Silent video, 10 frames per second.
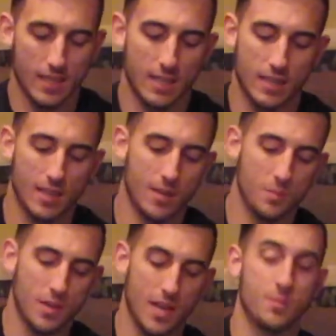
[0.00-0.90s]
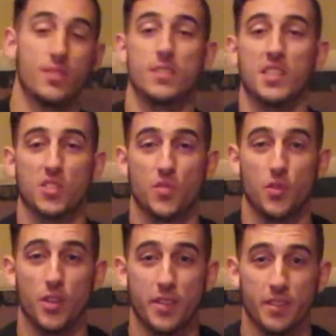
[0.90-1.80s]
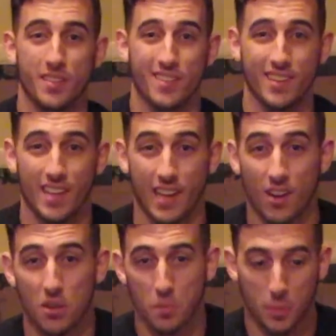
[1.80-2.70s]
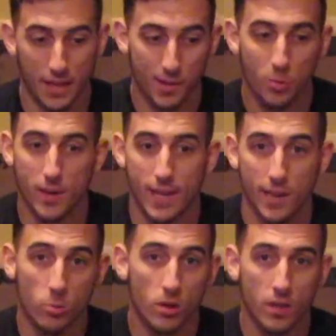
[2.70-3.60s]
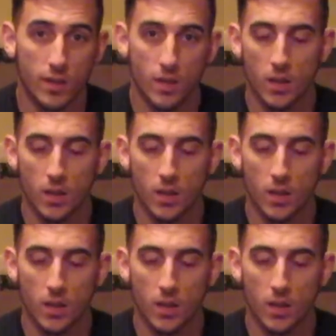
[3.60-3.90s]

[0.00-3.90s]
I'm 6 foot and I'll compete at 181.